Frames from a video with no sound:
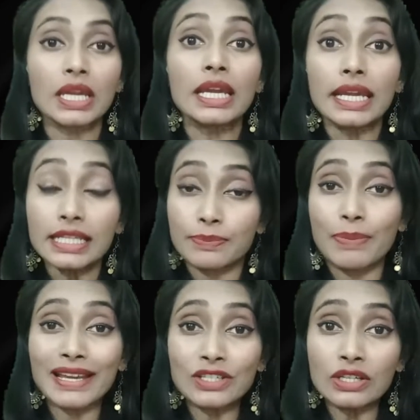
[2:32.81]
It's
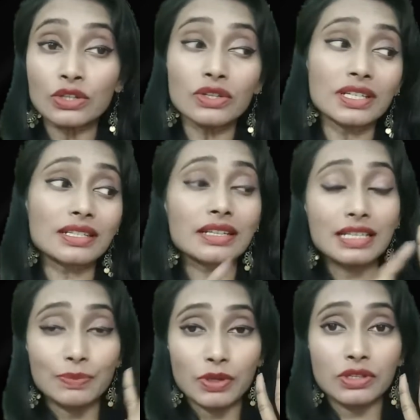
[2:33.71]
better to
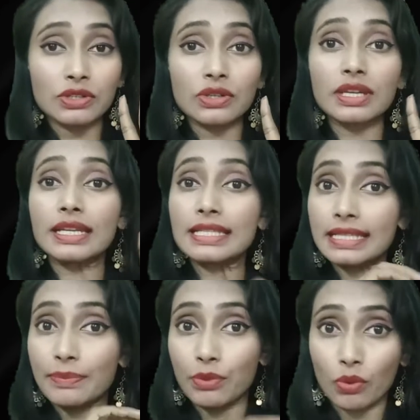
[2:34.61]
discuss possessive case
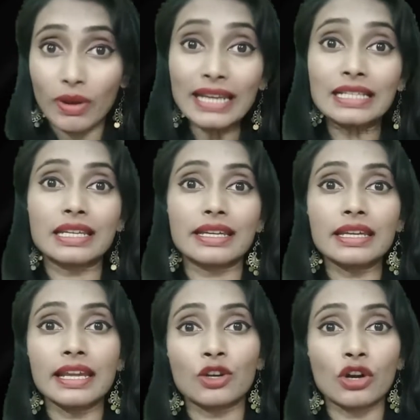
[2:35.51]
separately
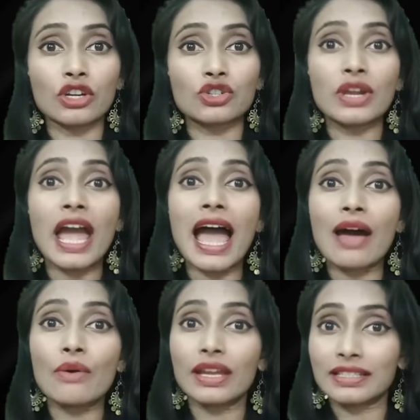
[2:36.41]
in order to
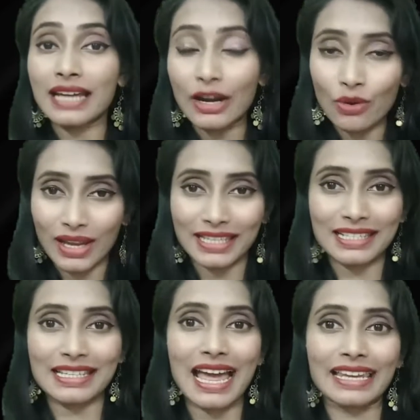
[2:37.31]
have a thorough
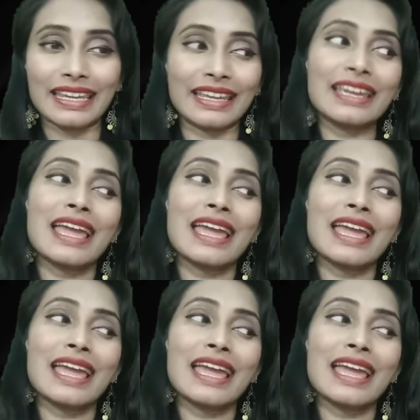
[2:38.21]
understanding.